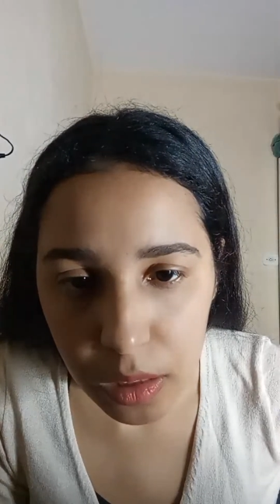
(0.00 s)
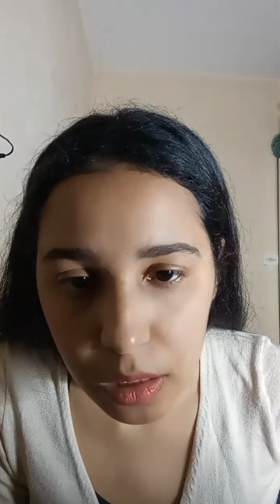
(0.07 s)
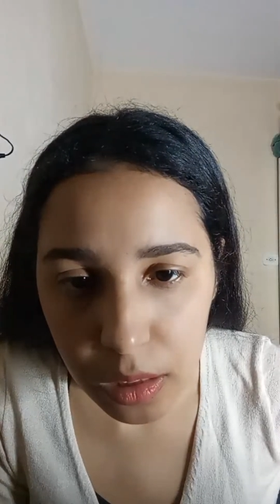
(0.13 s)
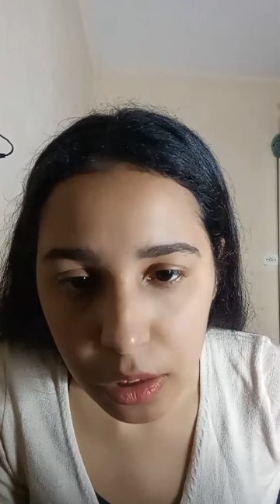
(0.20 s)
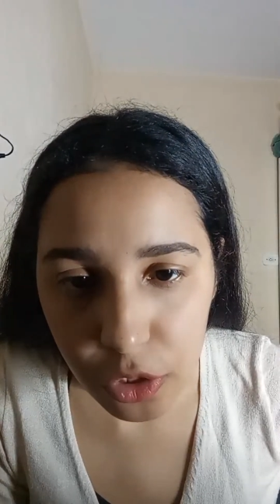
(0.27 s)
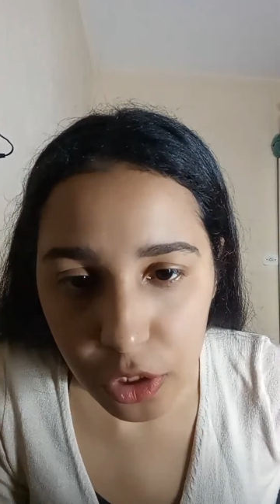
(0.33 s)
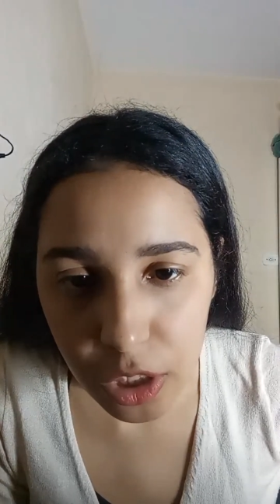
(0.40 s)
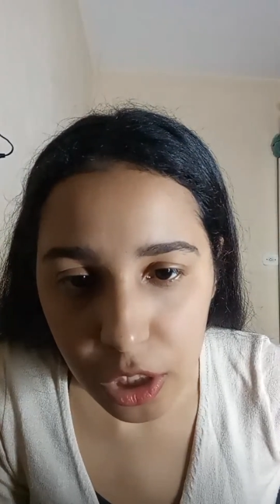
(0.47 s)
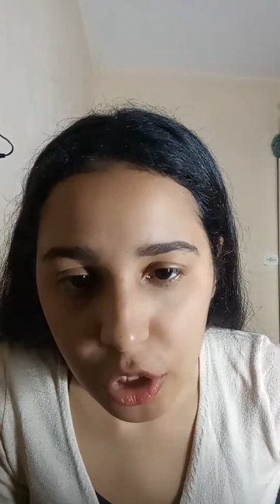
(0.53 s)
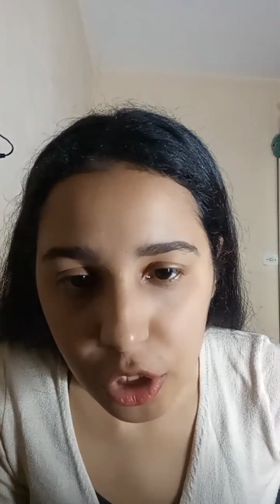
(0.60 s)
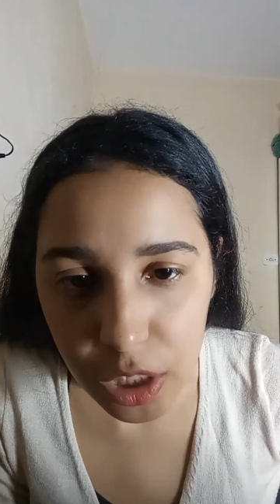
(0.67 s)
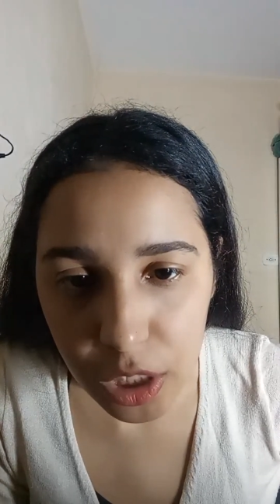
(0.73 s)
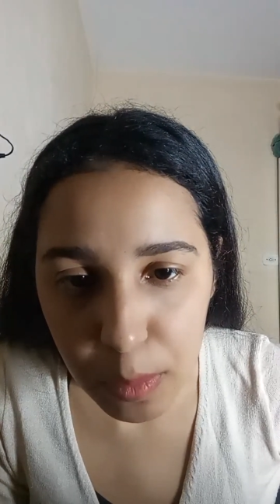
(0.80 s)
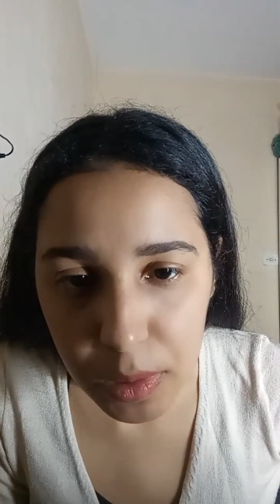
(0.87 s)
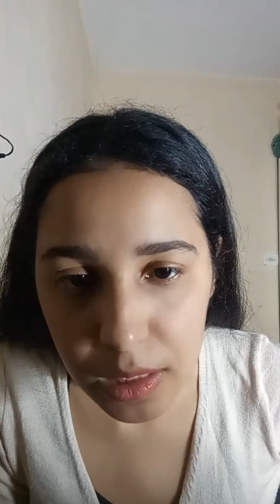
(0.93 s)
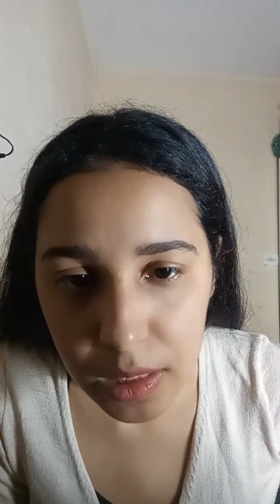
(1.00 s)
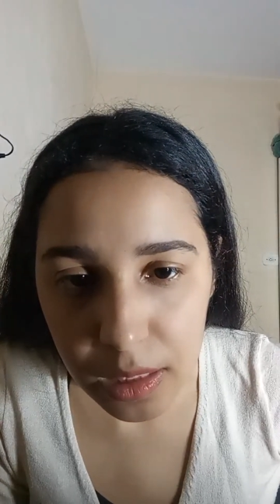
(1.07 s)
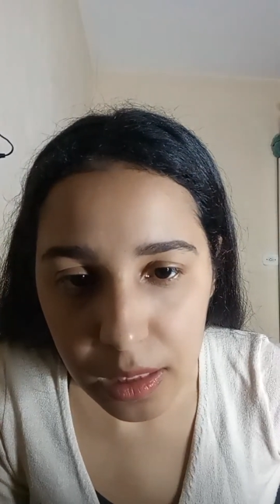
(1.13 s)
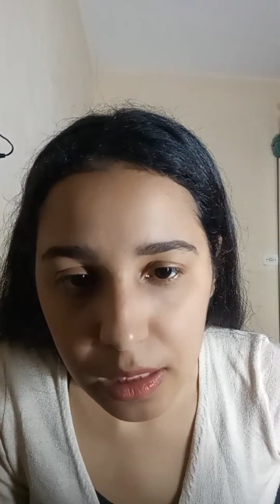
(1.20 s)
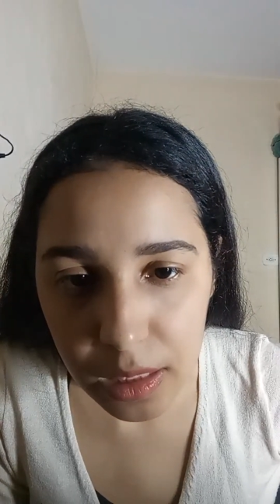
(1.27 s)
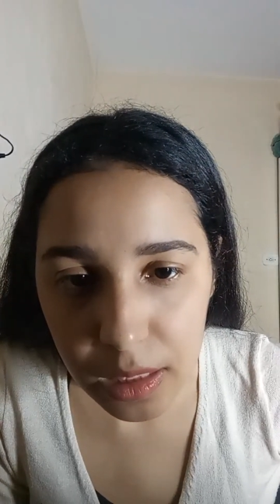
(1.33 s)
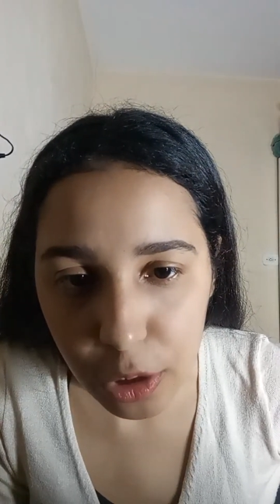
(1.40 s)
Teji Namaste that
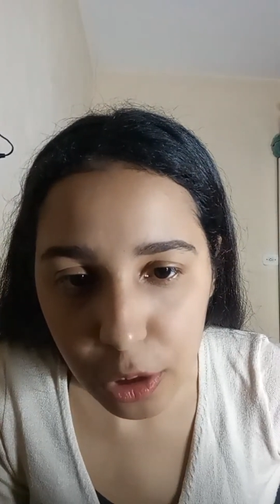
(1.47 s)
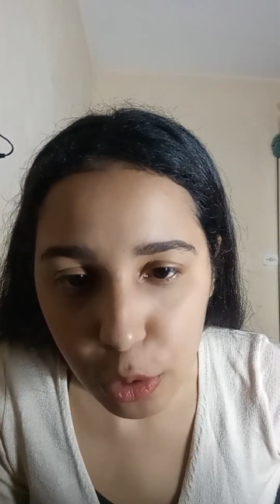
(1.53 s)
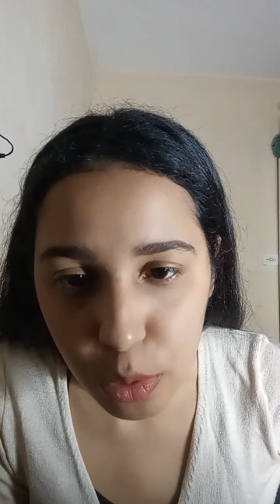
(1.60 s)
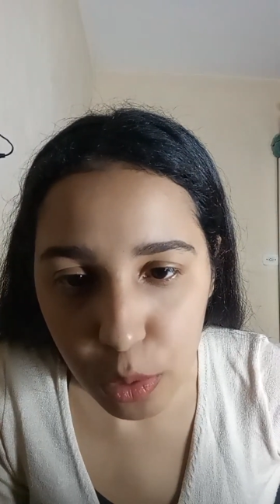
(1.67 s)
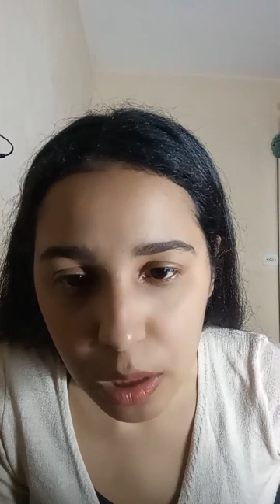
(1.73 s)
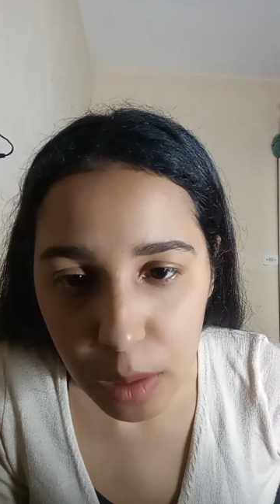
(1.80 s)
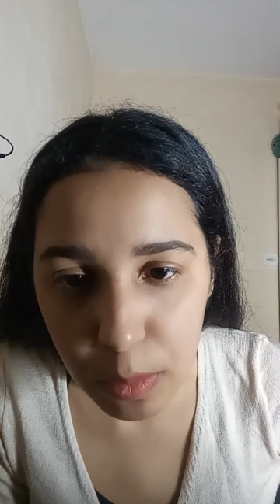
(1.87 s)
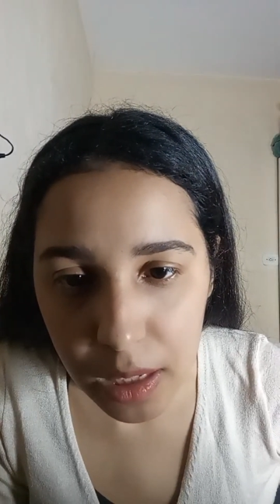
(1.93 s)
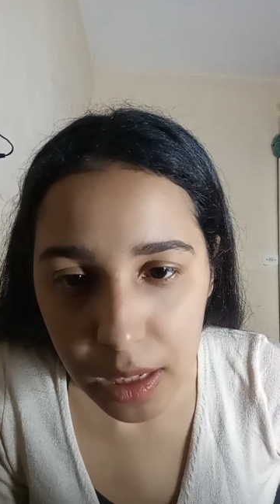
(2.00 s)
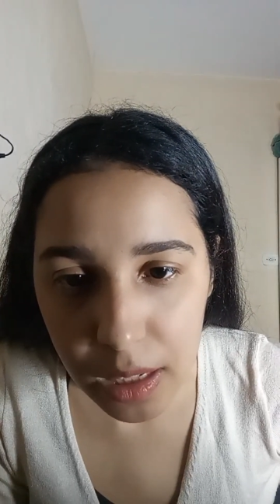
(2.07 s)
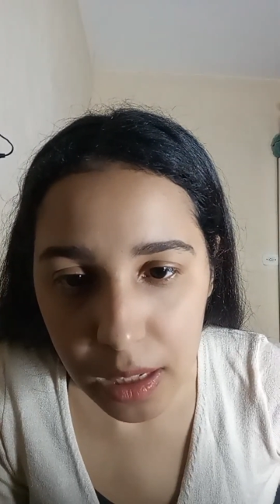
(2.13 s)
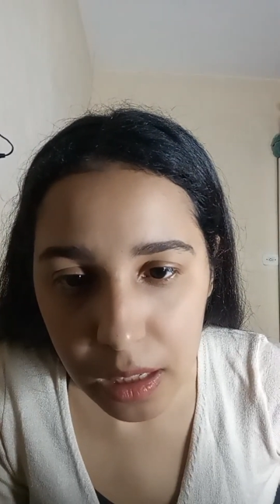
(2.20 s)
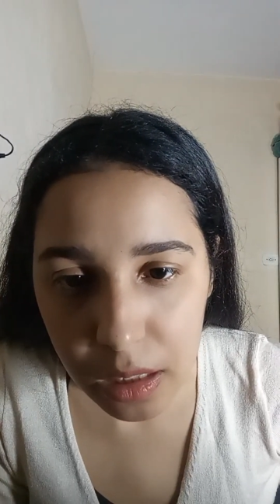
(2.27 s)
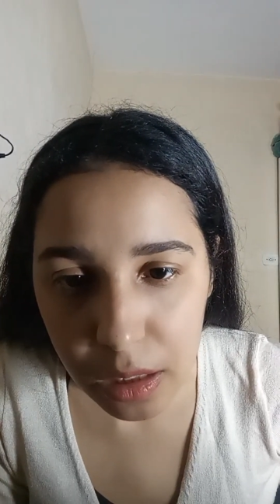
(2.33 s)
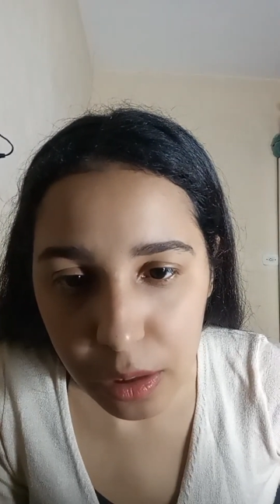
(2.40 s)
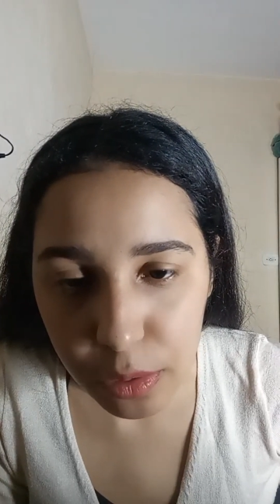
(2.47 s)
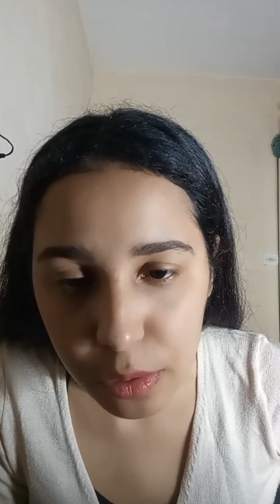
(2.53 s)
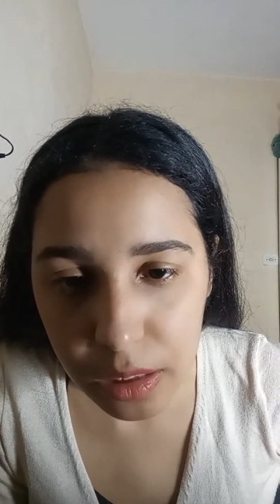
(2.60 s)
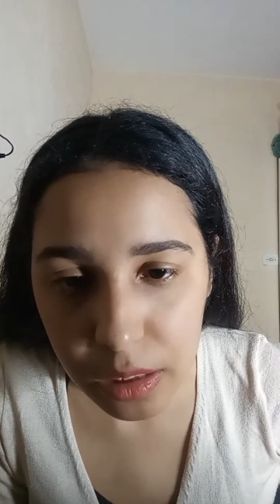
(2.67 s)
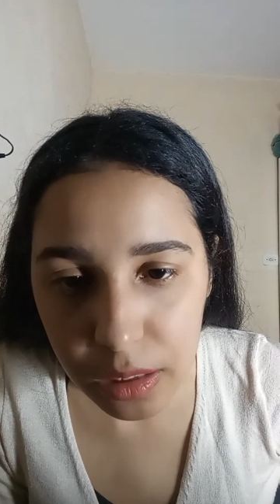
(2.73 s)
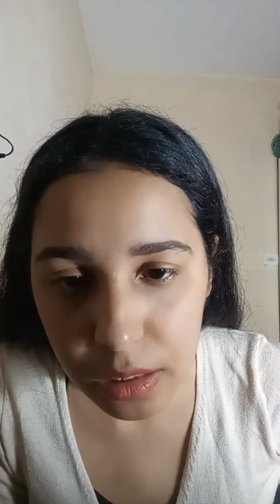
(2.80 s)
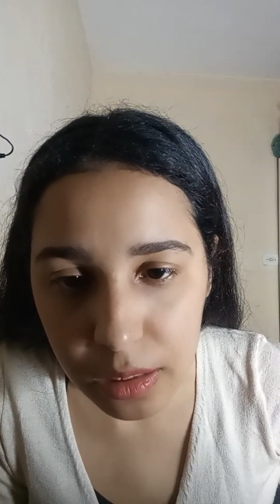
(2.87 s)
you are my older
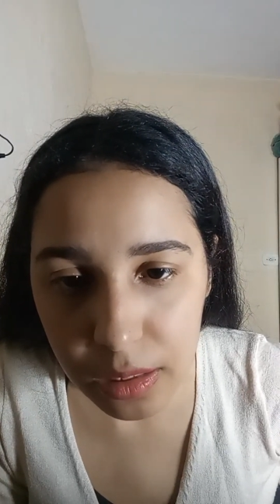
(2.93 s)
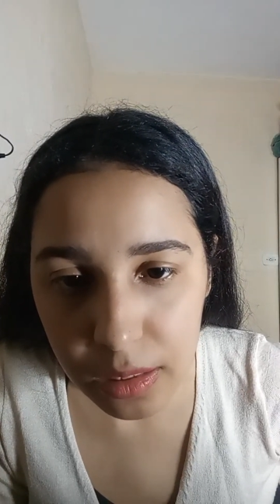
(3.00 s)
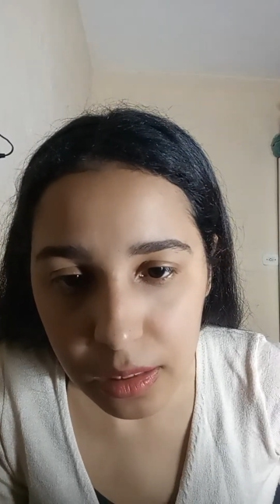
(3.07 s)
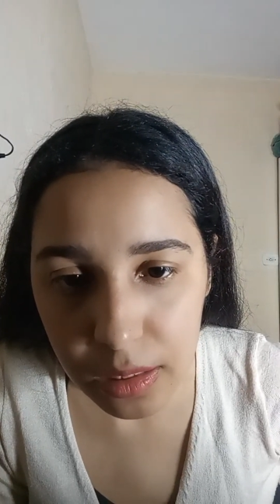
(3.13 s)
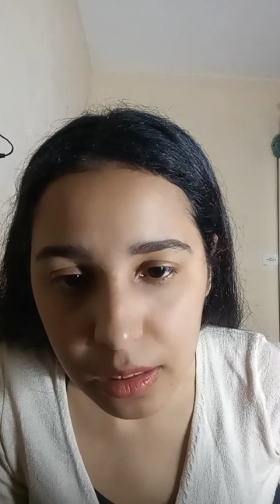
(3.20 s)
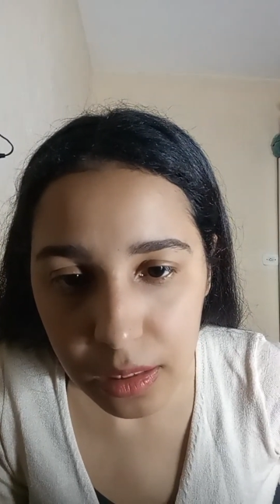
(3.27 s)
sister.